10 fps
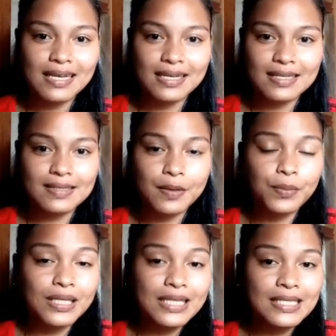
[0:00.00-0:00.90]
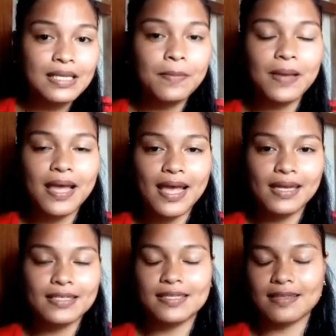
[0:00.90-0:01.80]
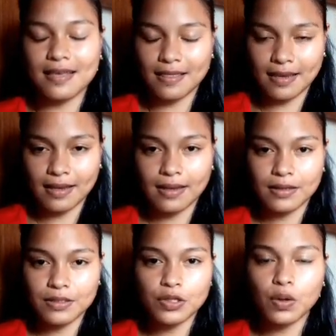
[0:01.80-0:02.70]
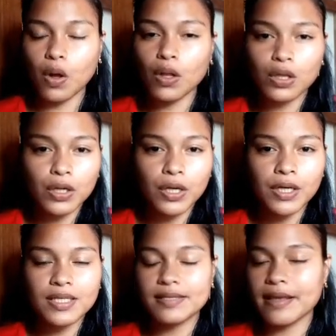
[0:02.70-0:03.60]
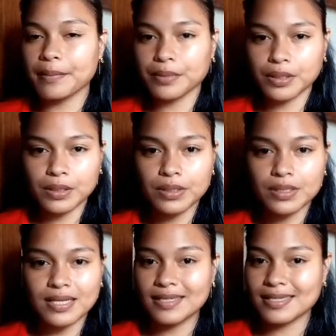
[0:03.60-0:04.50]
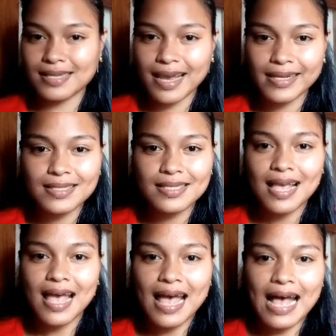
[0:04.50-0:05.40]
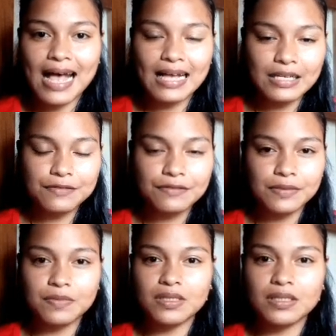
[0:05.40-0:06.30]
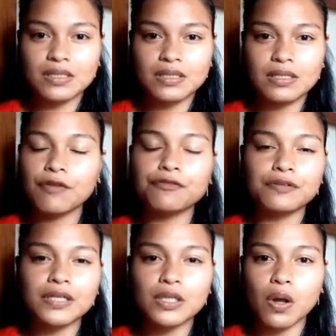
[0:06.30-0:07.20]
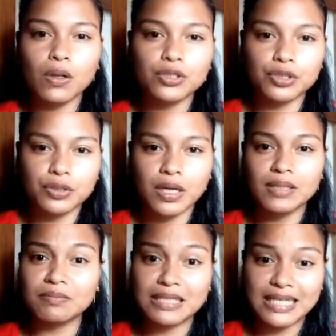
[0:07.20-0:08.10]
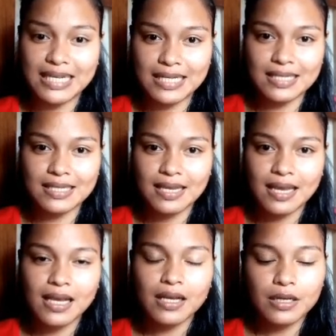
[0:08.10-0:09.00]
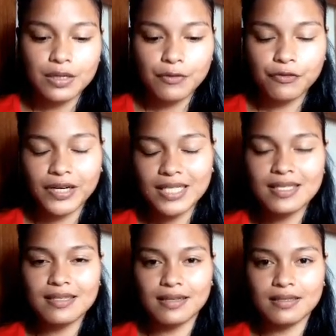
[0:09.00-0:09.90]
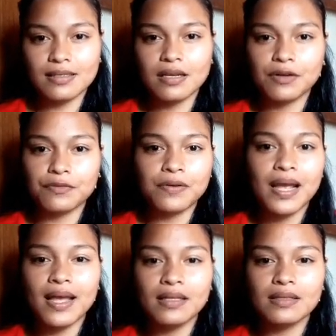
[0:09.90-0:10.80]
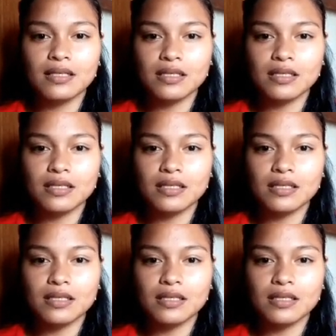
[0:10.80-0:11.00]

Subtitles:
is symbolism and aesthetic. So colors, symbols, and designs have different cultural meanings. For instance, red